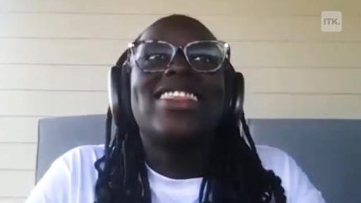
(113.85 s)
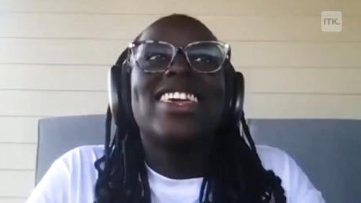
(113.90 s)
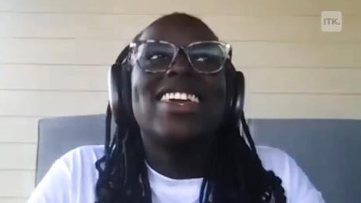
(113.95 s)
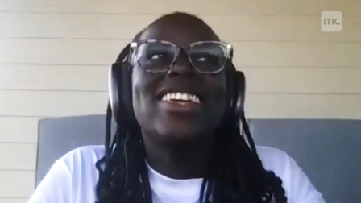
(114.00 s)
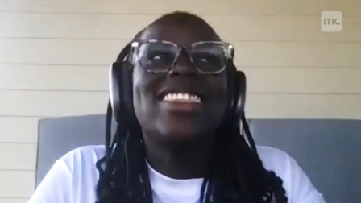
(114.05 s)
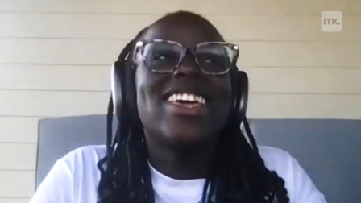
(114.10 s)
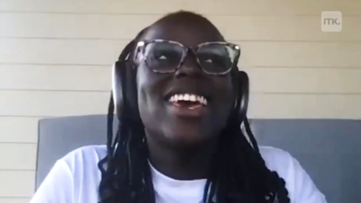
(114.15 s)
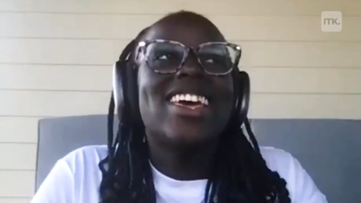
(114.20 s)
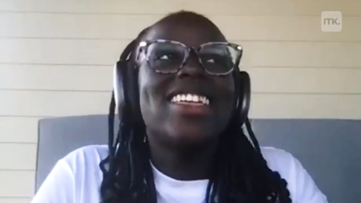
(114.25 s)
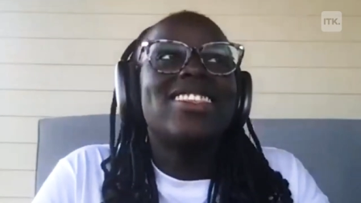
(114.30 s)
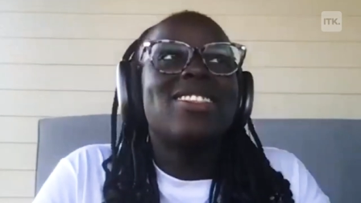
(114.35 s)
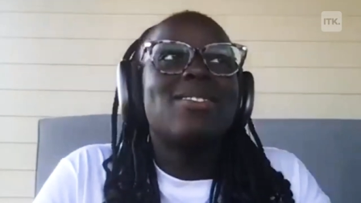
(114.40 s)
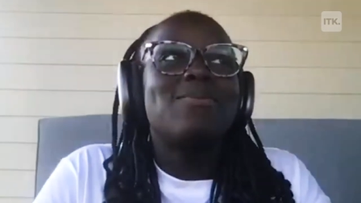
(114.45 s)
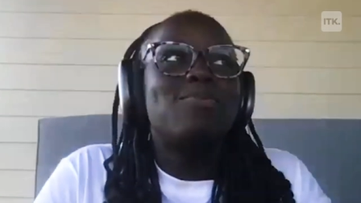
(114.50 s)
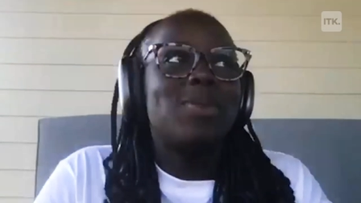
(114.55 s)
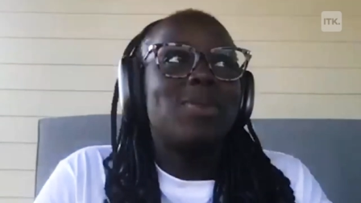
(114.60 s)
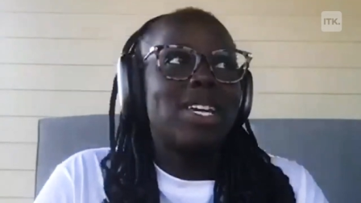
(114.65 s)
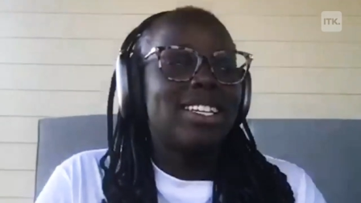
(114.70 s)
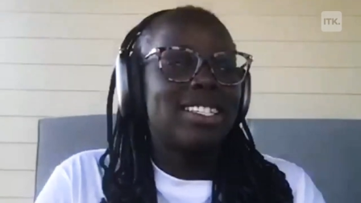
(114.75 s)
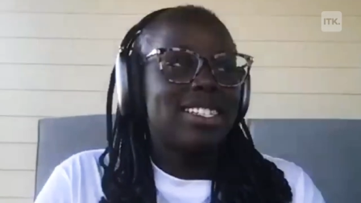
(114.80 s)
I think that the
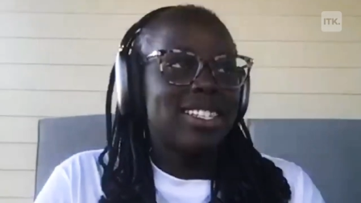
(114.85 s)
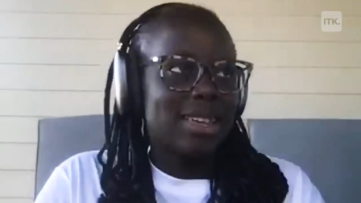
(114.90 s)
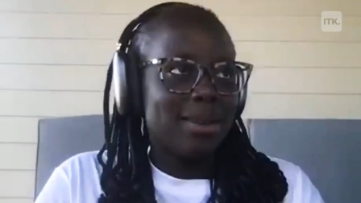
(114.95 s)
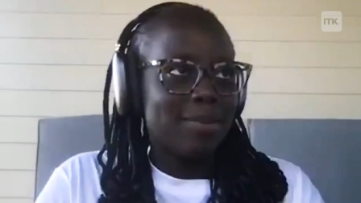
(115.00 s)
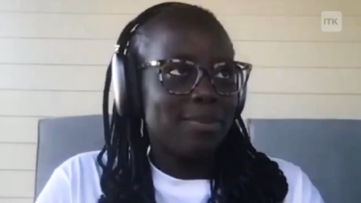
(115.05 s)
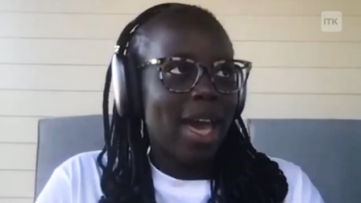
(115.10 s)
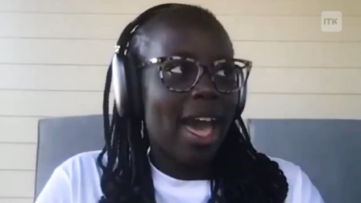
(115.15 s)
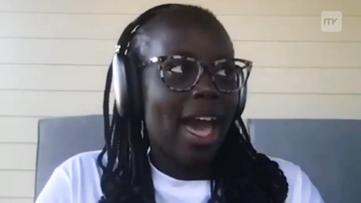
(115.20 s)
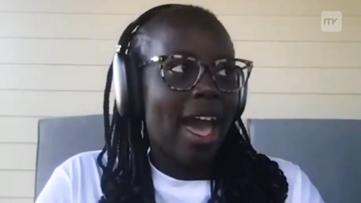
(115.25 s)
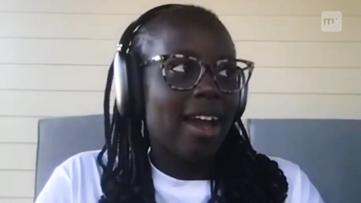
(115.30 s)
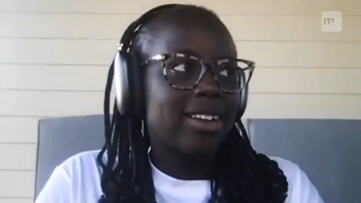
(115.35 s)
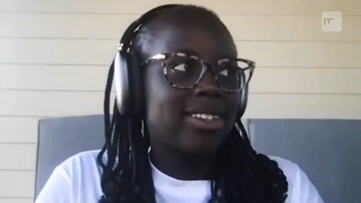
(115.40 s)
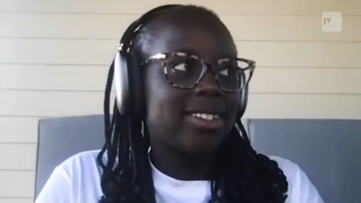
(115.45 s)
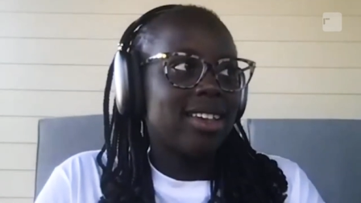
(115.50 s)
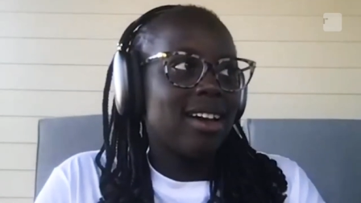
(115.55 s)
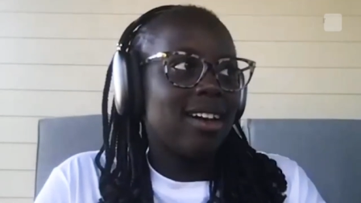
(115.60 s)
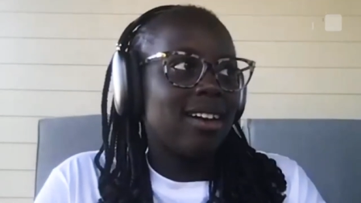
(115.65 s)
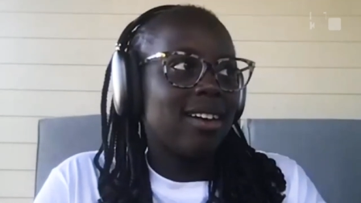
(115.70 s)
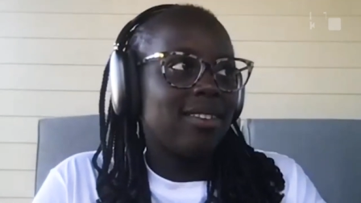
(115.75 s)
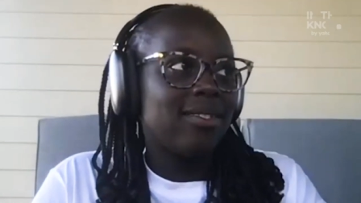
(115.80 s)
biggest
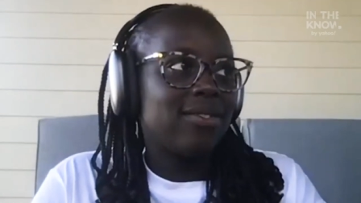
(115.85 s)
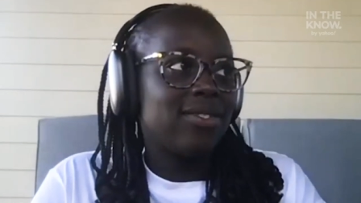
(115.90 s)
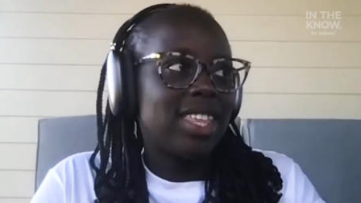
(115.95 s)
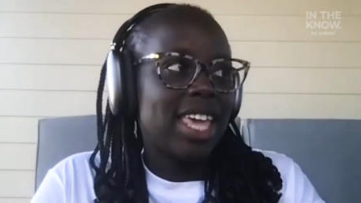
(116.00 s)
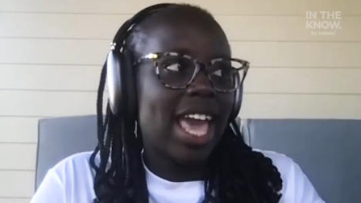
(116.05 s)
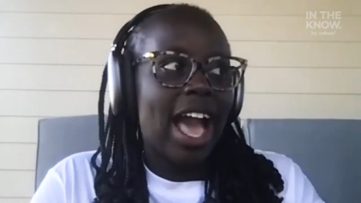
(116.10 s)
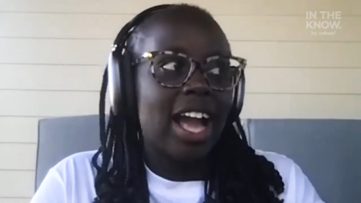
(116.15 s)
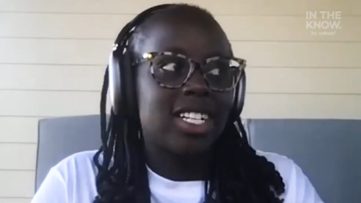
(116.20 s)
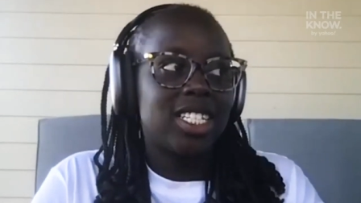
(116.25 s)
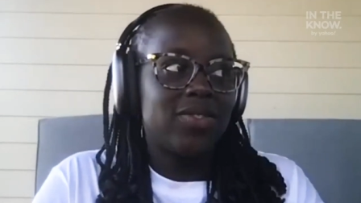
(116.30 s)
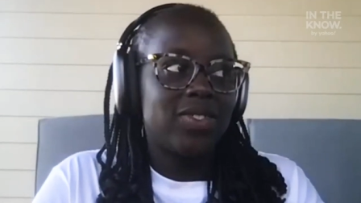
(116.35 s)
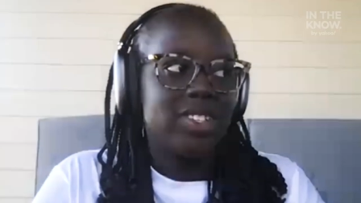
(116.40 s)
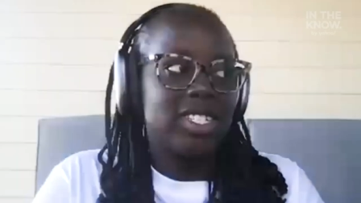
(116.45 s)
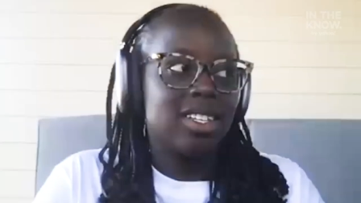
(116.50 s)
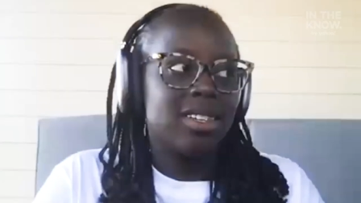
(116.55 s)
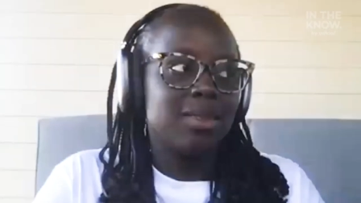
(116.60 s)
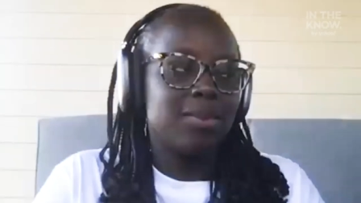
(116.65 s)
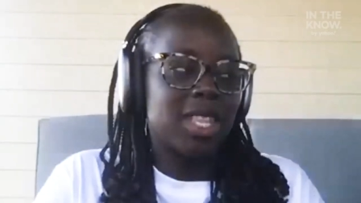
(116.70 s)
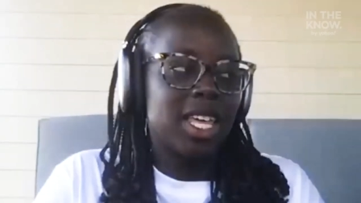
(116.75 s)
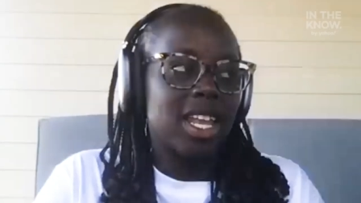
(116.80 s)
impact of the
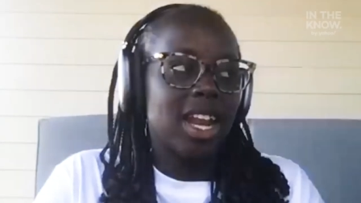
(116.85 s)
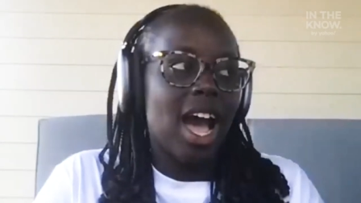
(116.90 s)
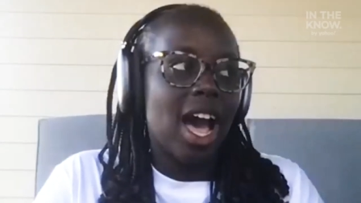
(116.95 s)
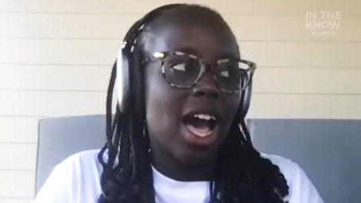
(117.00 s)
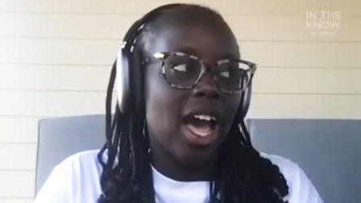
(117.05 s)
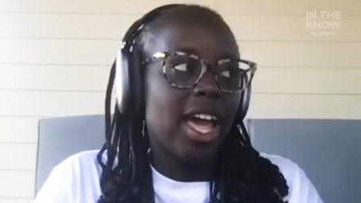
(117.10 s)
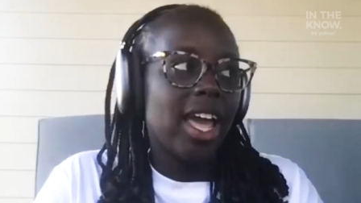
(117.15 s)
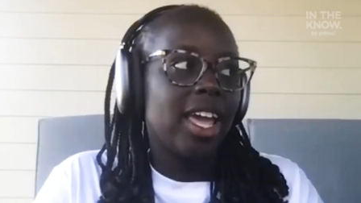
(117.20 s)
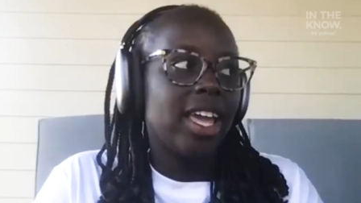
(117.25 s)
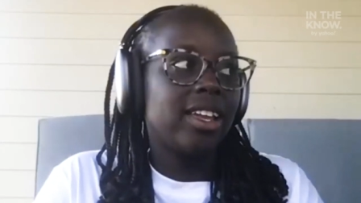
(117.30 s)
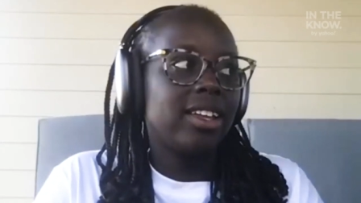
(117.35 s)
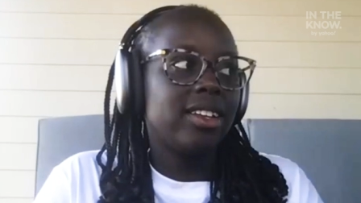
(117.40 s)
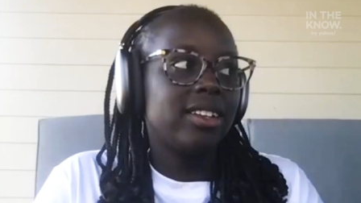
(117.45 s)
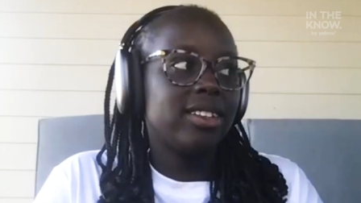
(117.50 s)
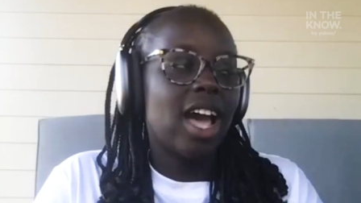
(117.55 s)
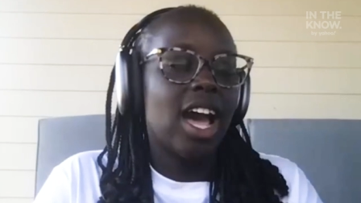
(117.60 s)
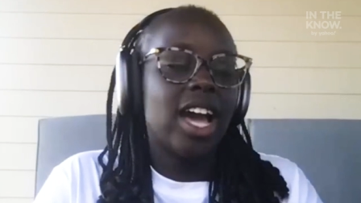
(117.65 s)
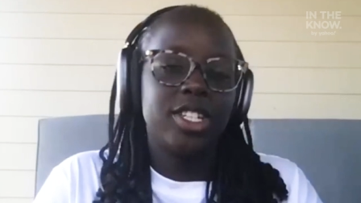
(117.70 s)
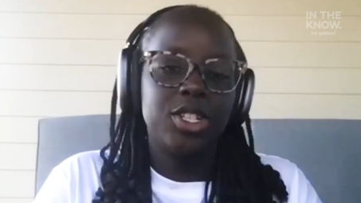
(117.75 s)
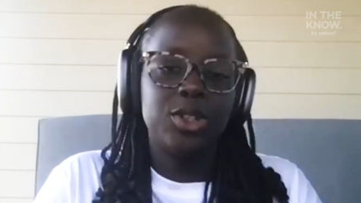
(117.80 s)
activism that I
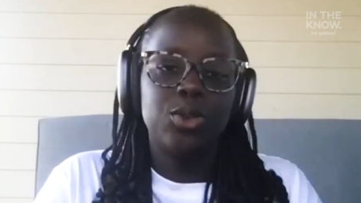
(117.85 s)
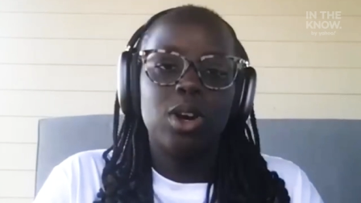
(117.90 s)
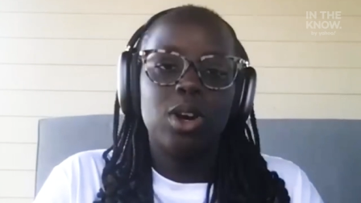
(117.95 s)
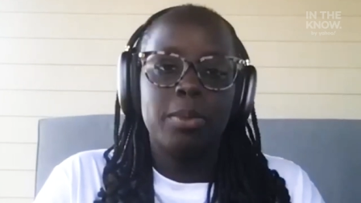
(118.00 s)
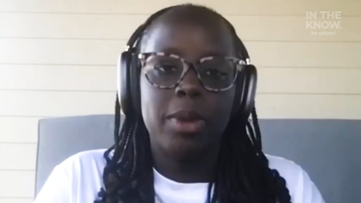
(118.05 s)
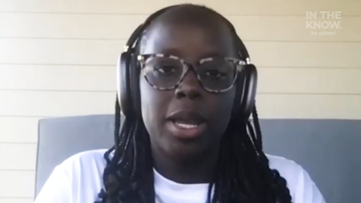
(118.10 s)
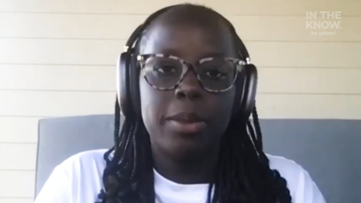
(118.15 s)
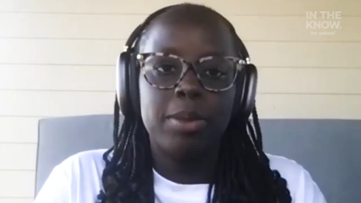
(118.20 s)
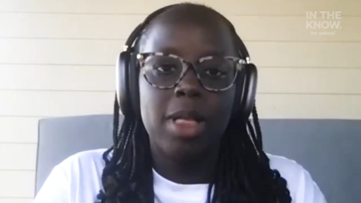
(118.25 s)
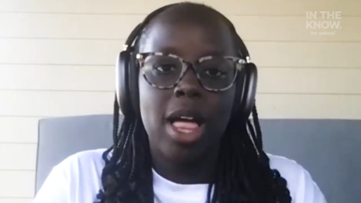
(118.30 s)
I do on my